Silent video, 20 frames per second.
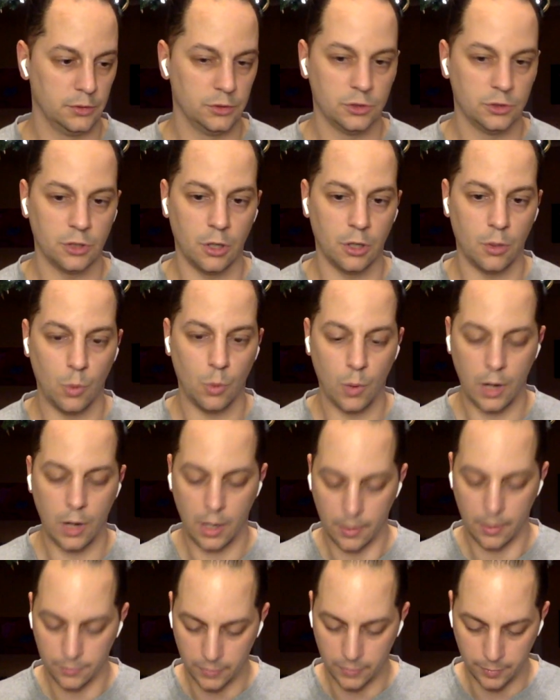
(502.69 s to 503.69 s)

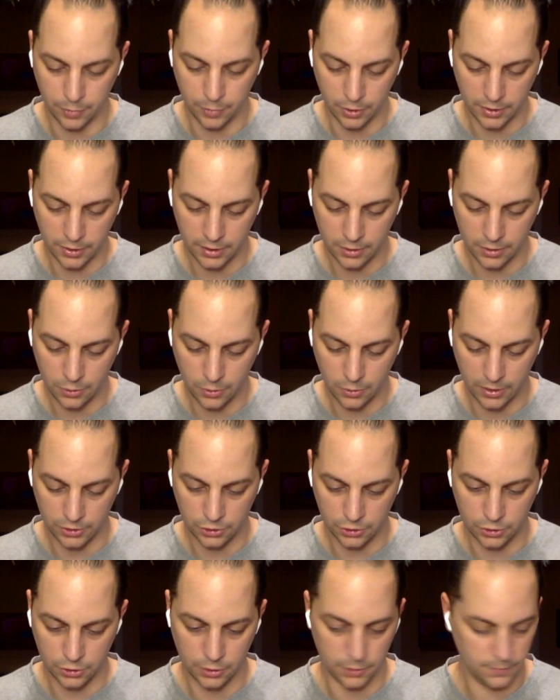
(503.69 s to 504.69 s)
So the book in
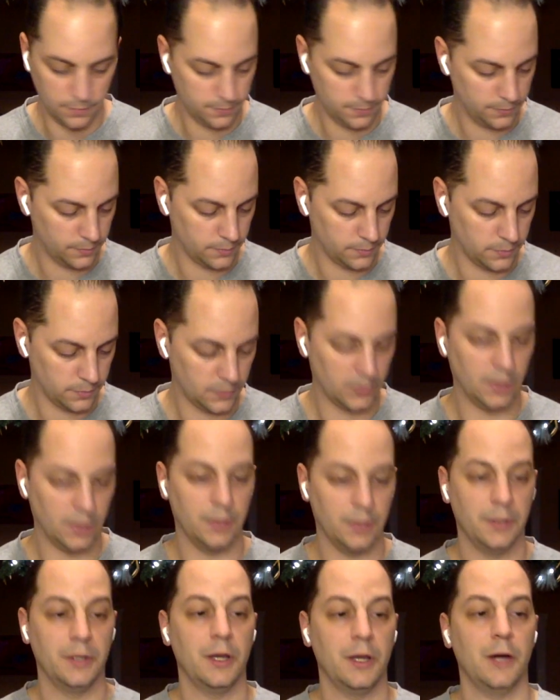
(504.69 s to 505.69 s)
question,
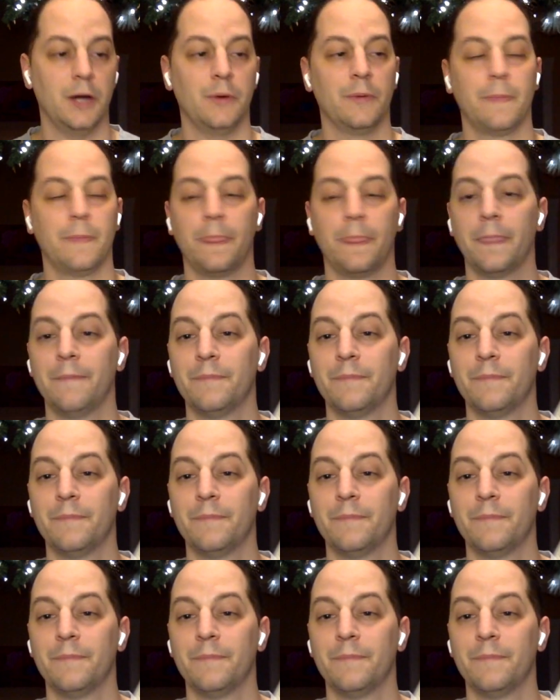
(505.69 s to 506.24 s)
there you go.